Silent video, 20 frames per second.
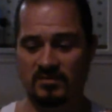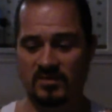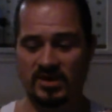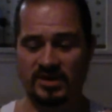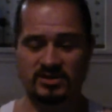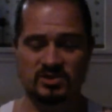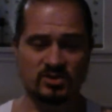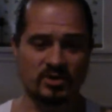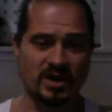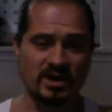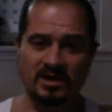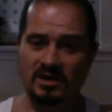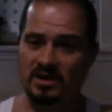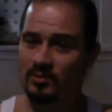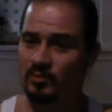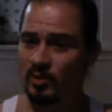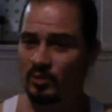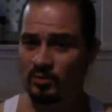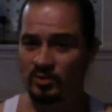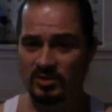I try to
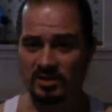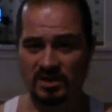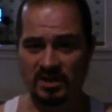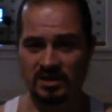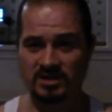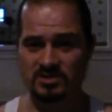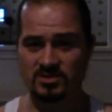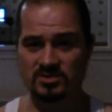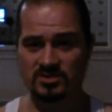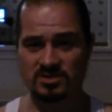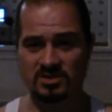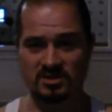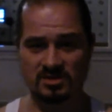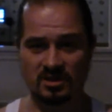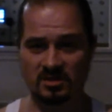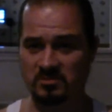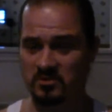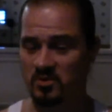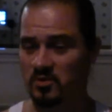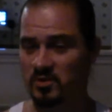come up with the answers to
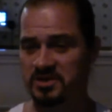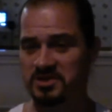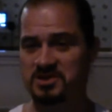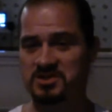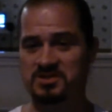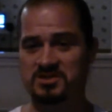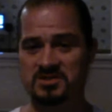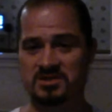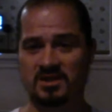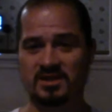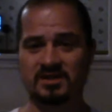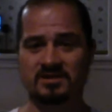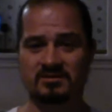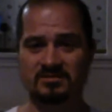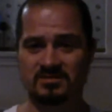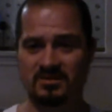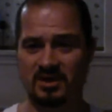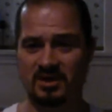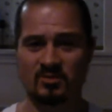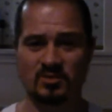dumb questions like,
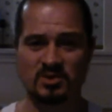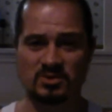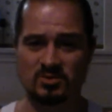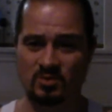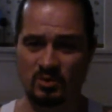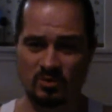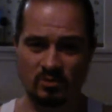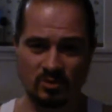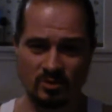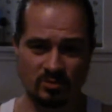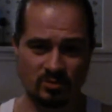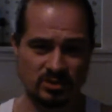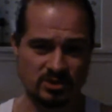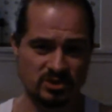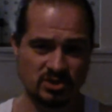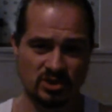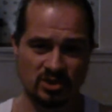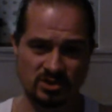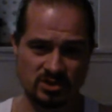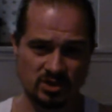how much wood would a
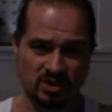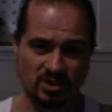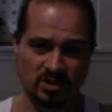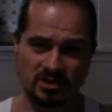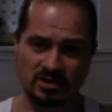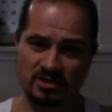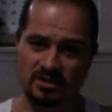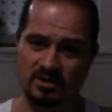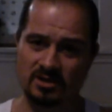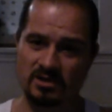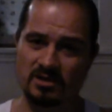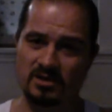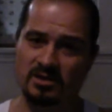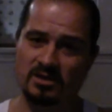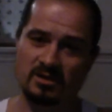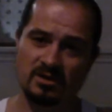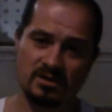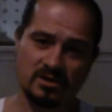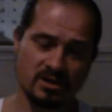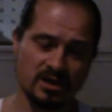woodchuck chuck?
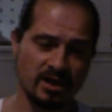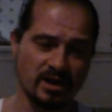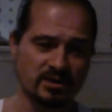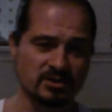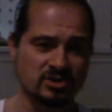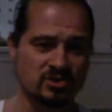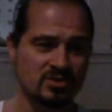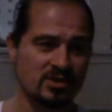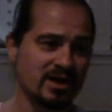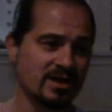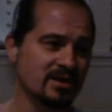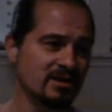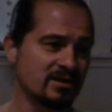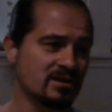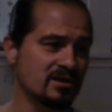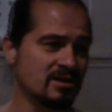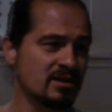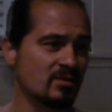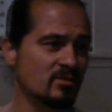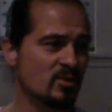I try to
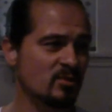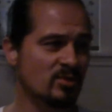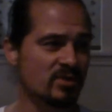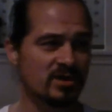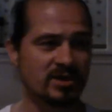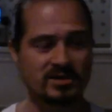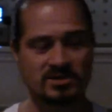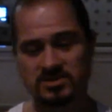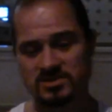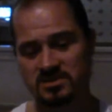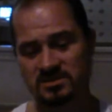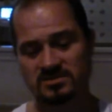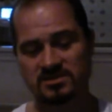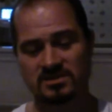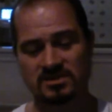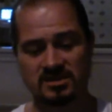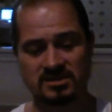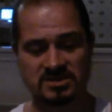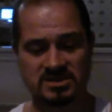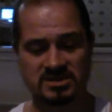come up with answers as,
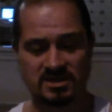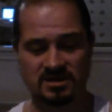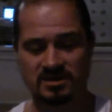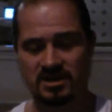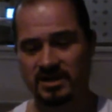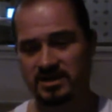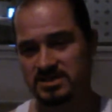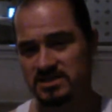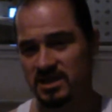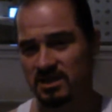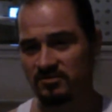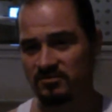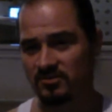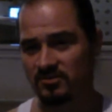is the glass half